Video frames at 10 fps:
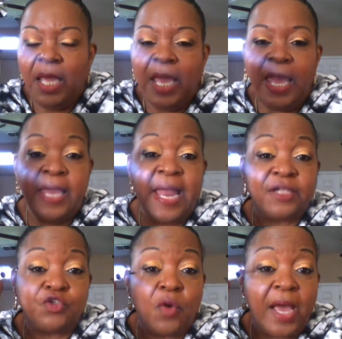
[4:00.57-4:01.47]
And I
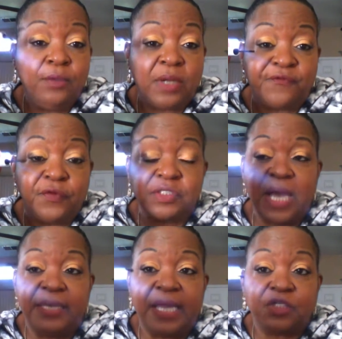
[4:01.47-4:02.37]
tried when I first
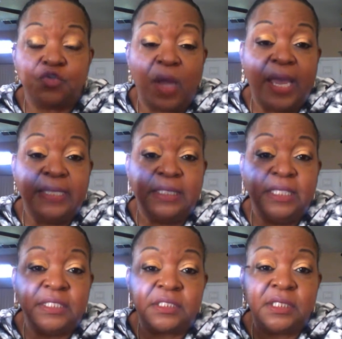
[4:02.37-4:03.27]
got it, and I tried
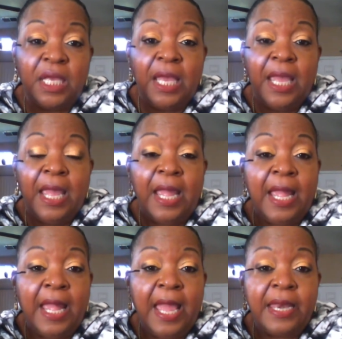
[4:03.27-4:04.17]
this.
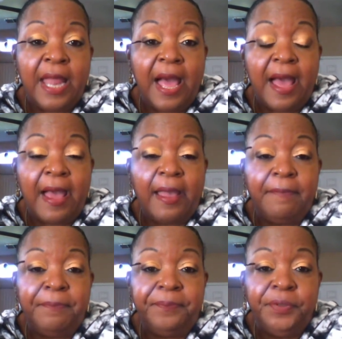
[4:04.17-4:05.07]
And
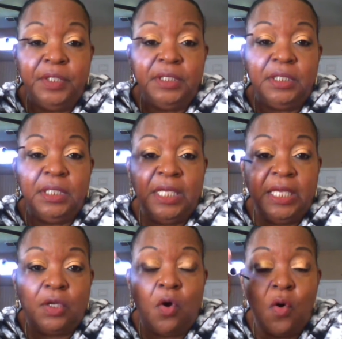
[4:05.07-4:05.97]
I put
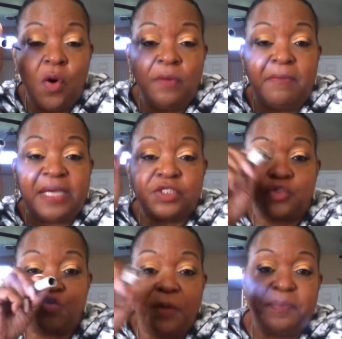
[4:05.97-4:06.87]
it on my
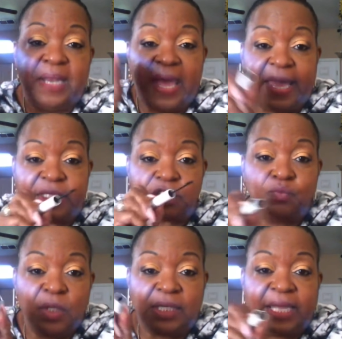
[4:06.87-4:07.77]
strip lash.
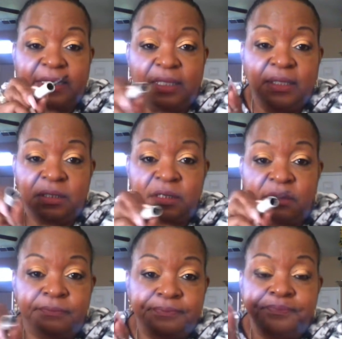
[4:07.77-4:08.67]
Went like
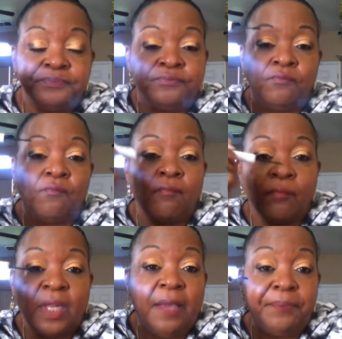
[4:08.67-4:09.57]
this.
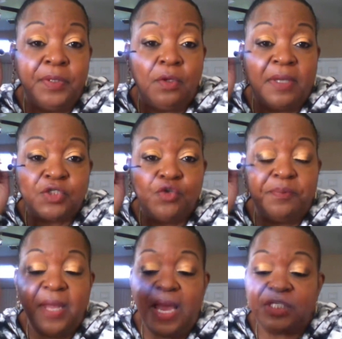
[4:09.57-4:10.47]
And put it on my strip
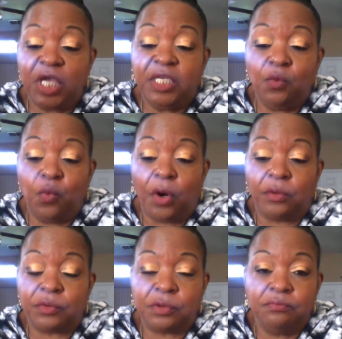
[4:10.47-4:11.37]
lash, and it
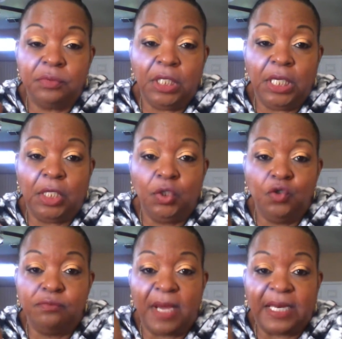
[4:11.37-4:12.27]
worked. It
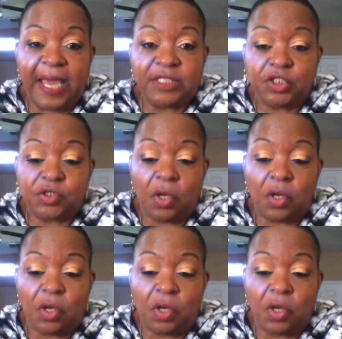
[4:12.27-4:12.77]
glued my lashes on.